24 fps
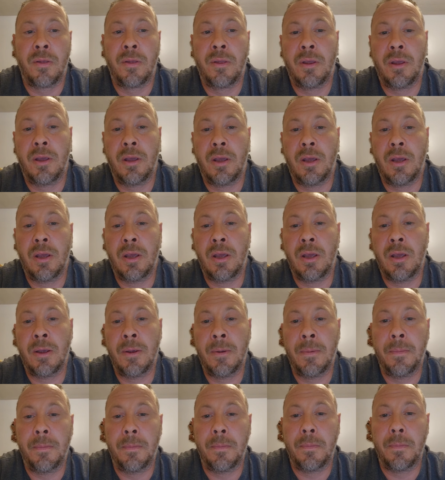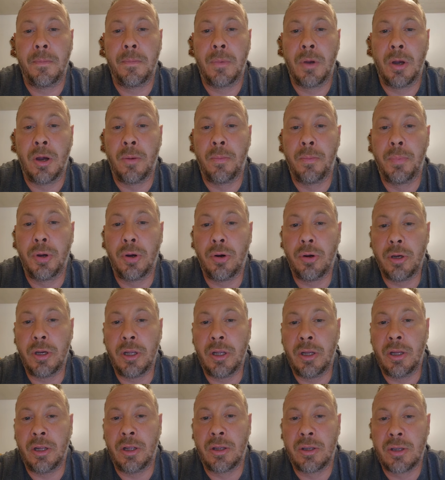The
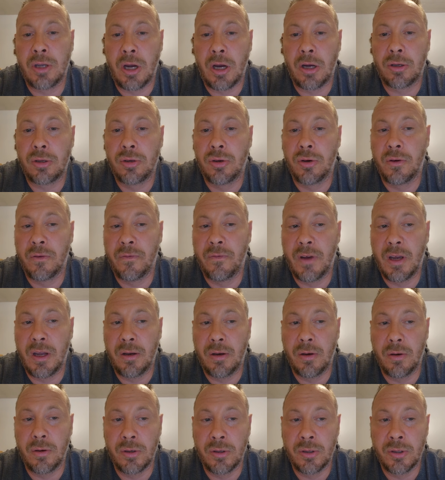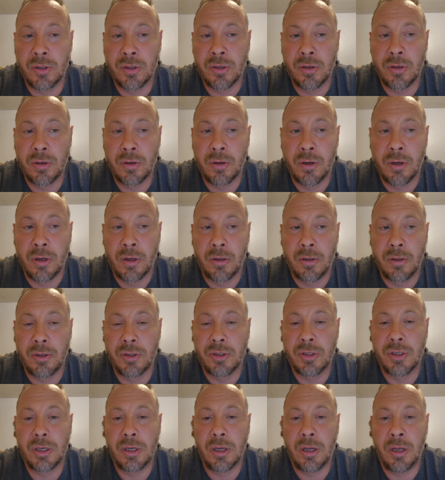ability to talk to our vendors to
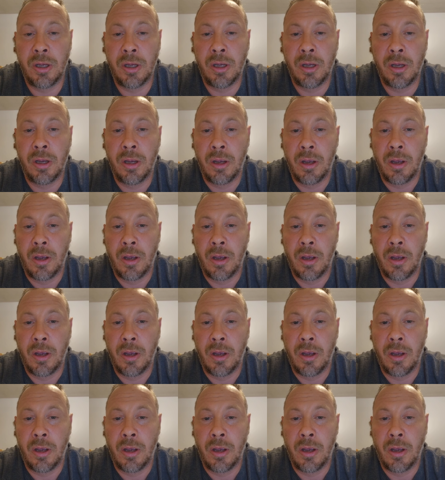see